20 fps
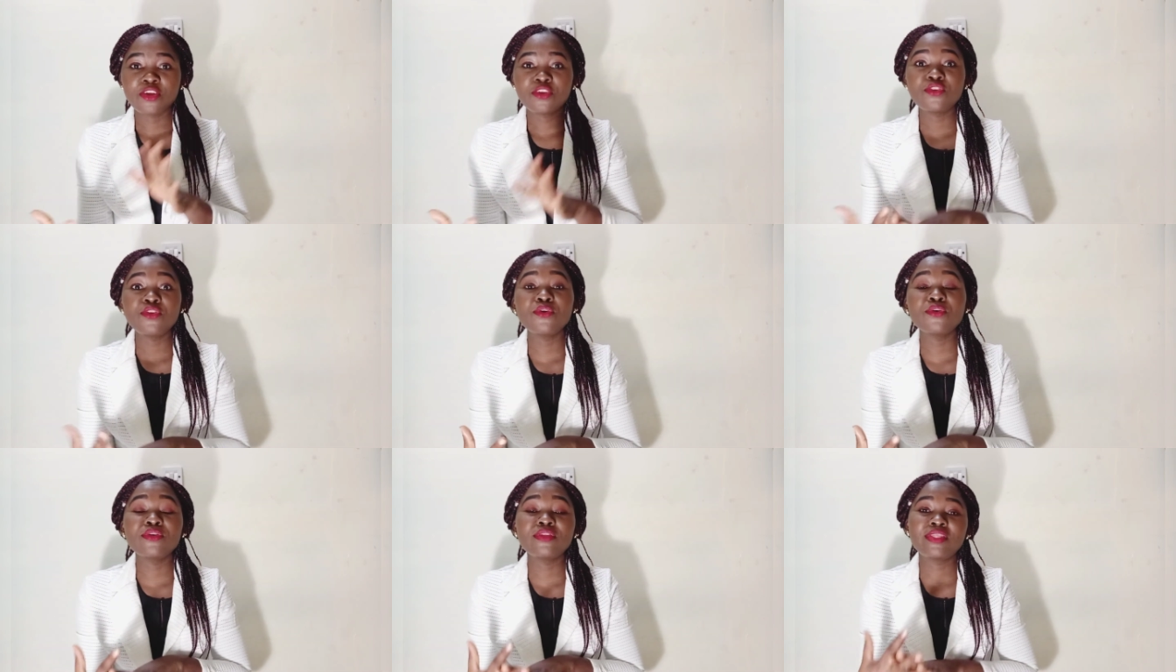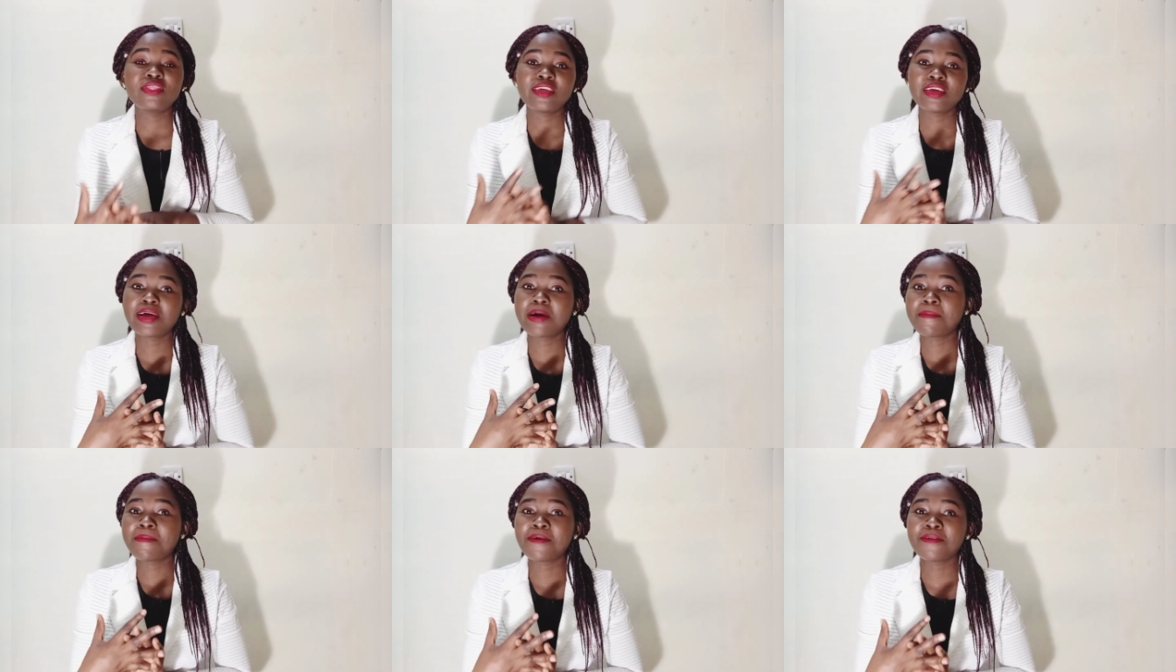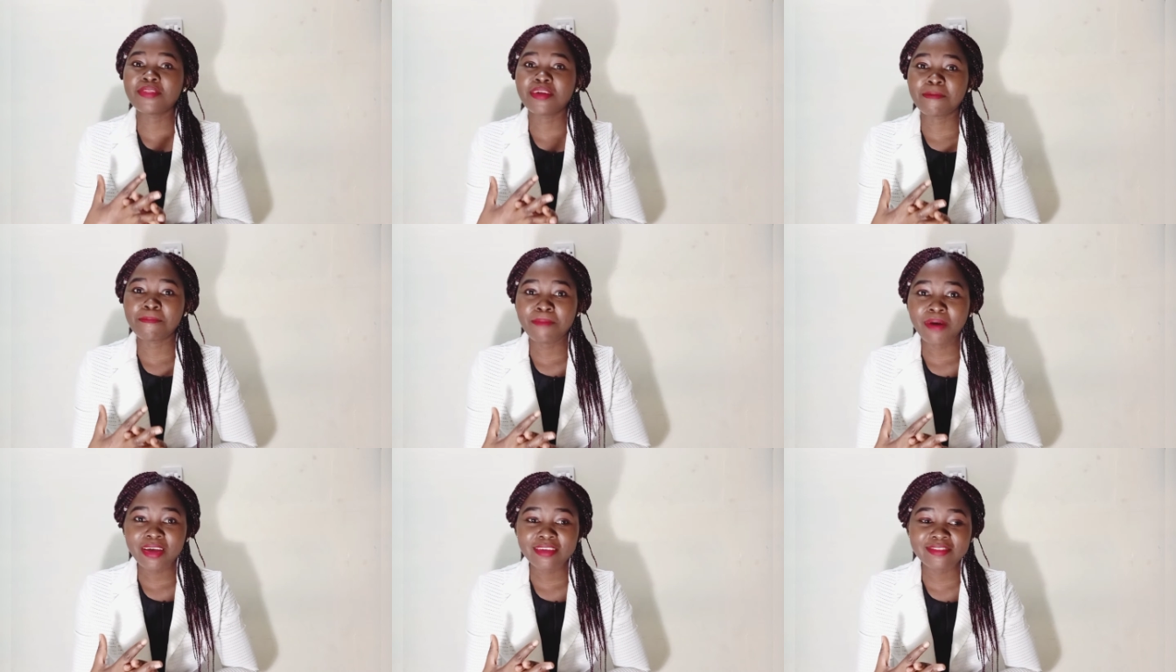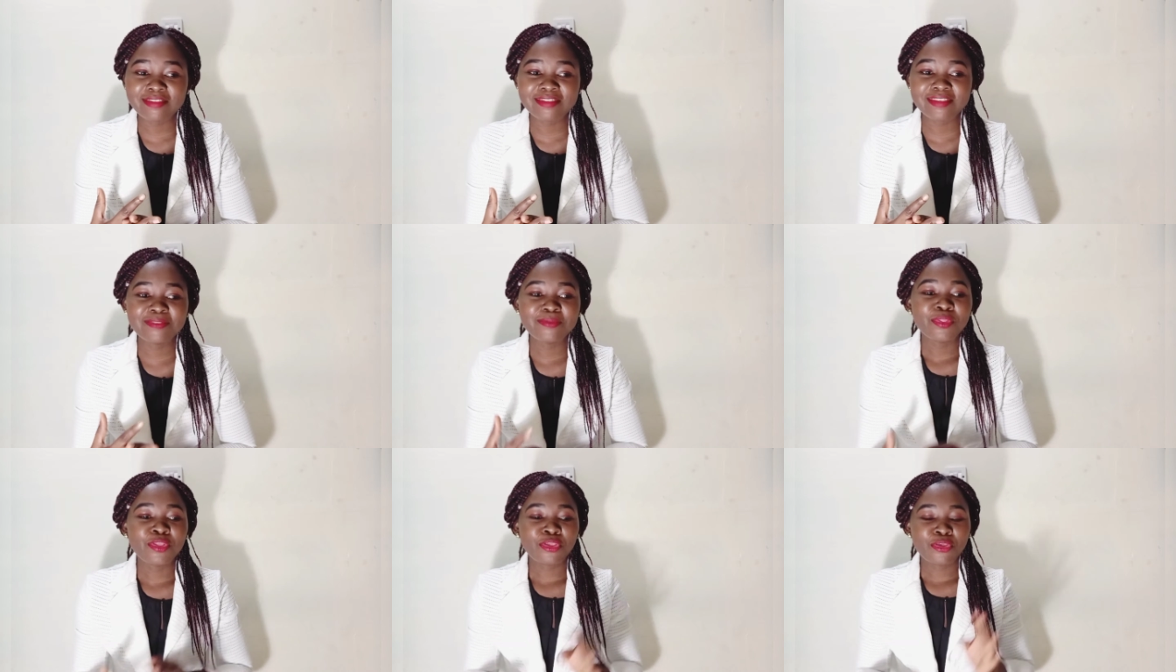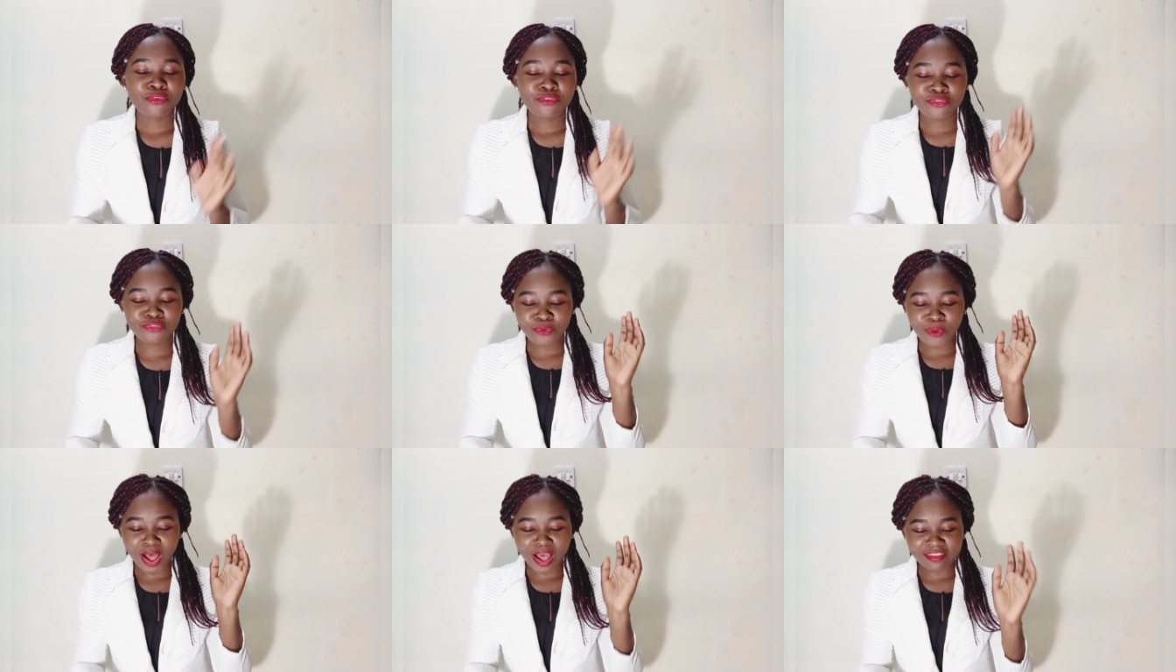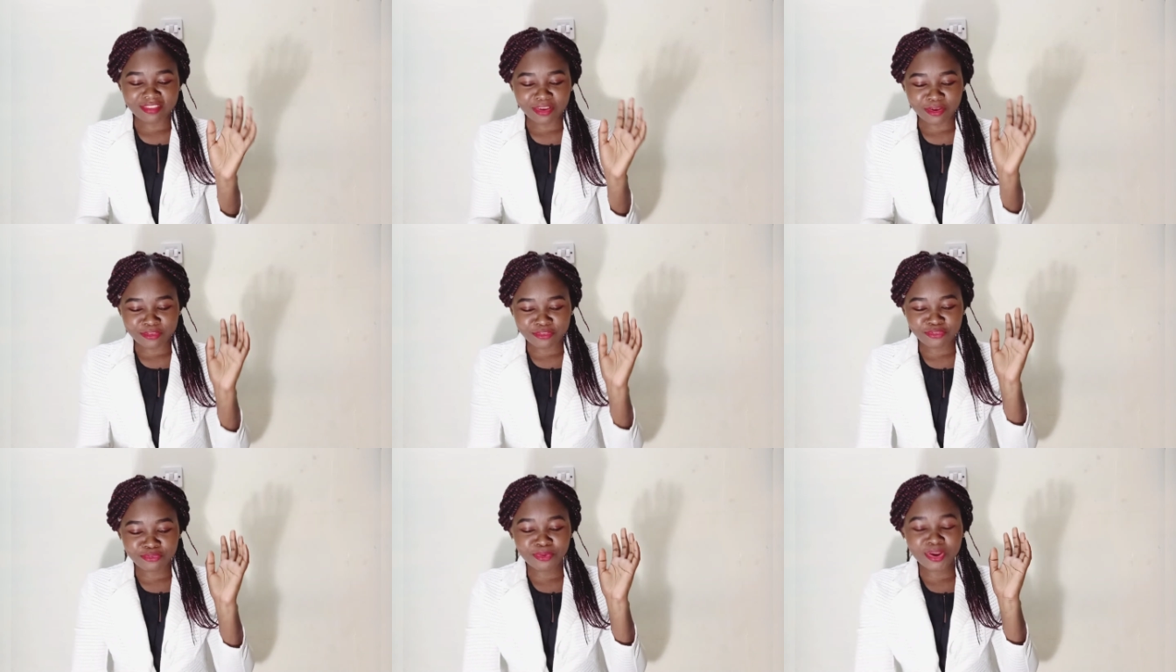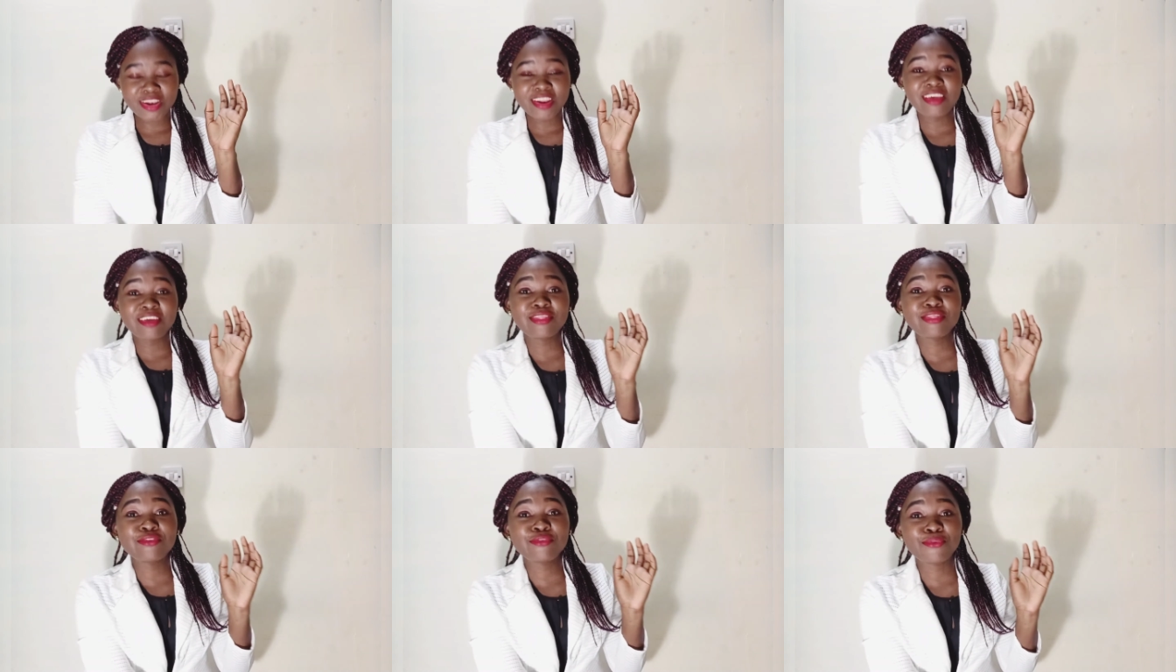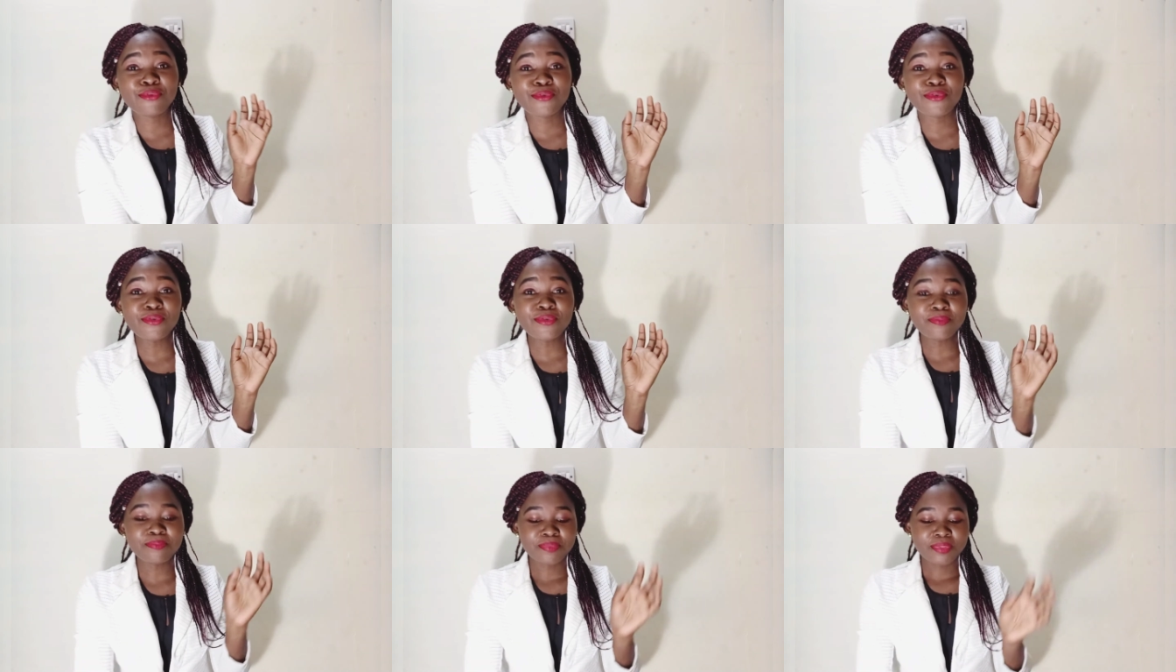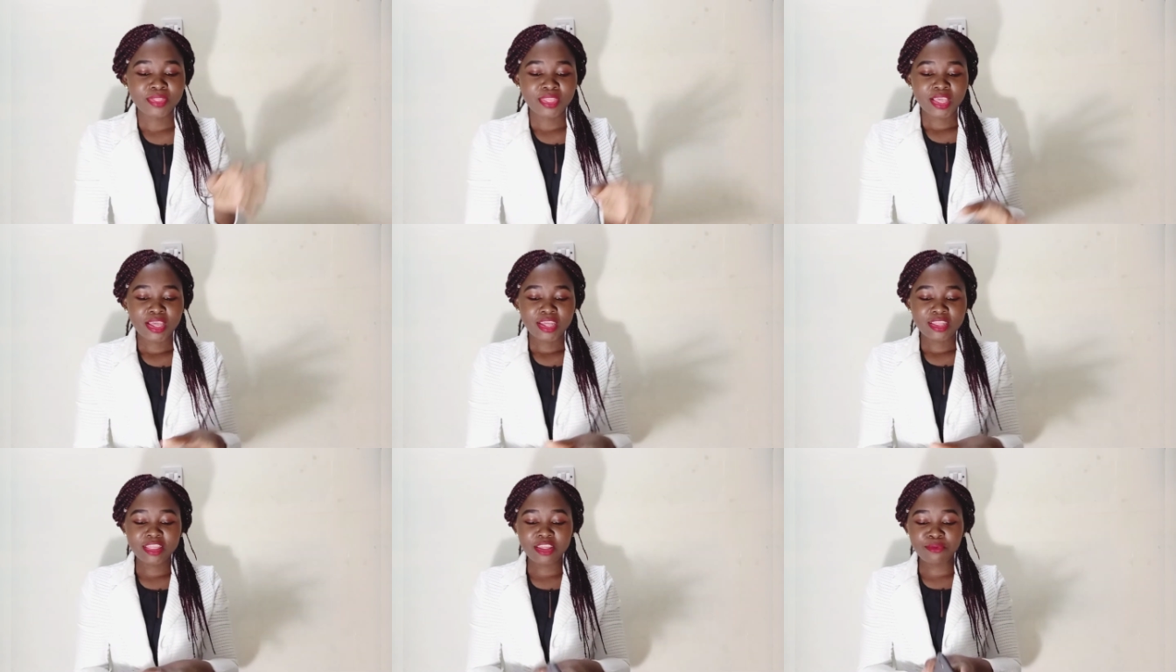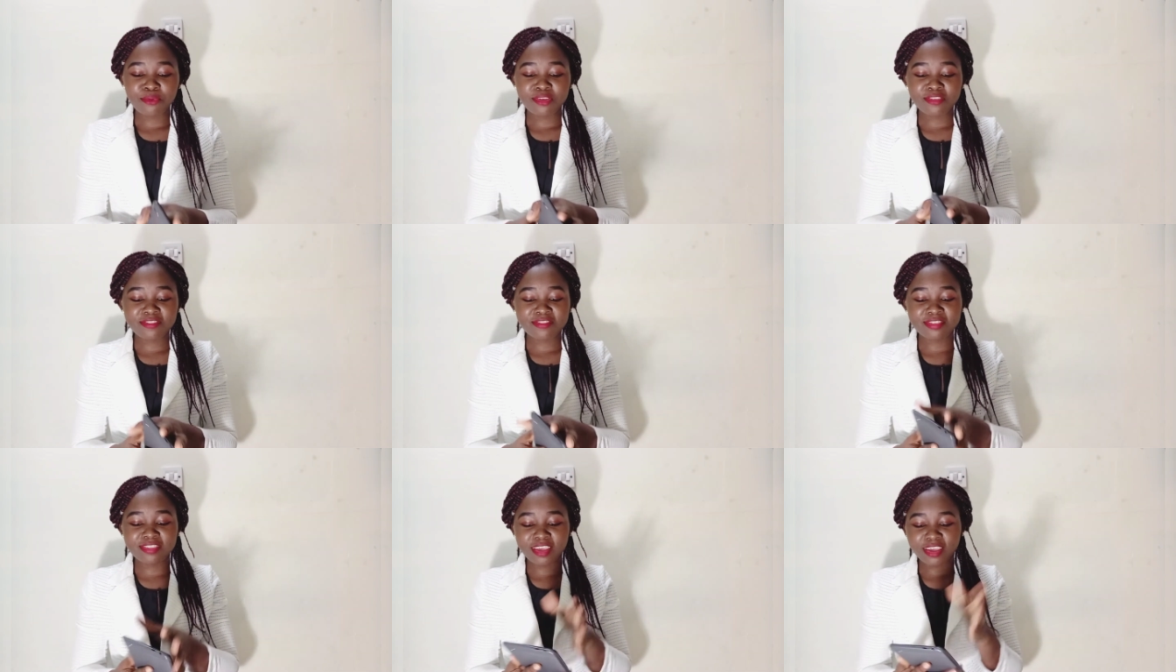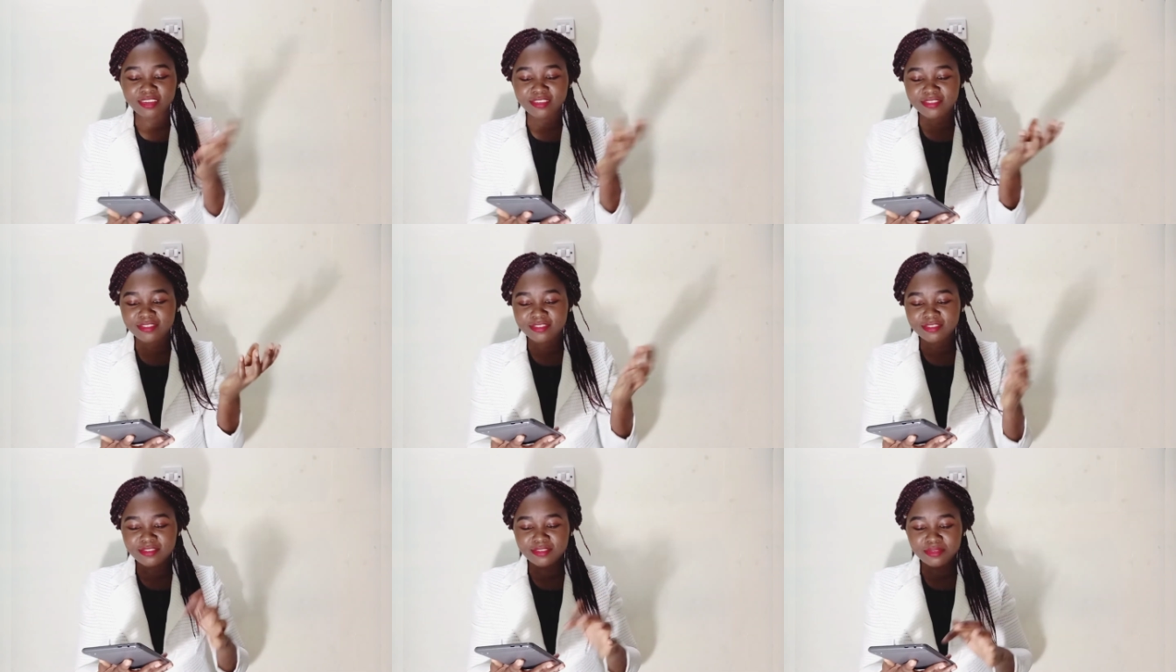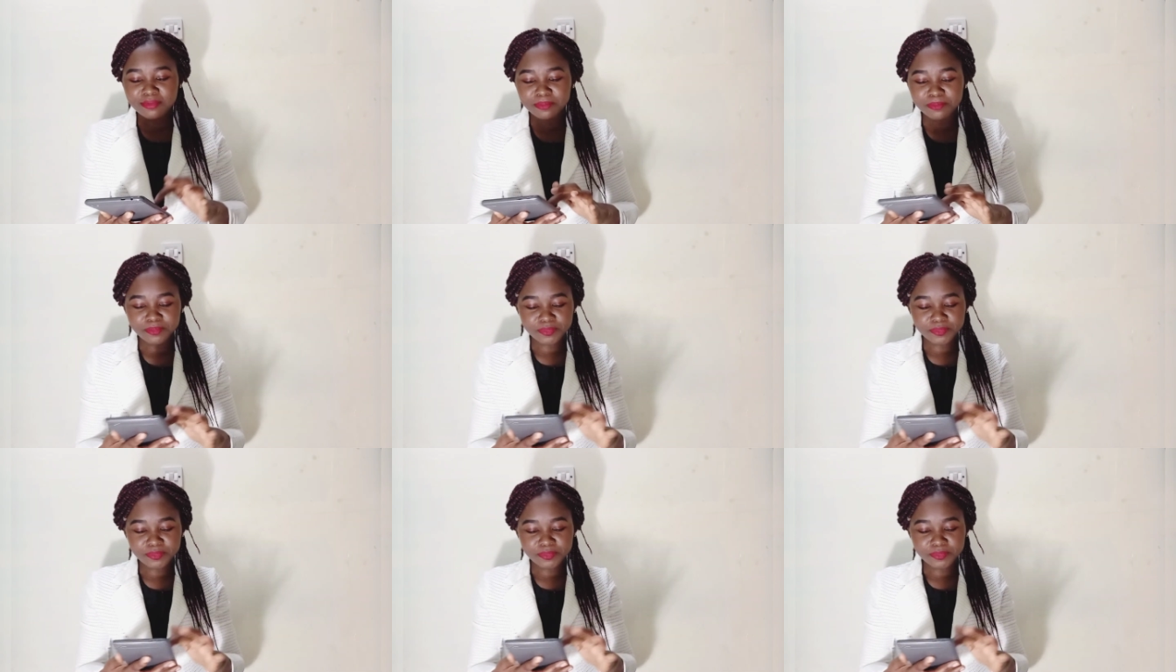Don't think about the past. So as I was reading through, there is this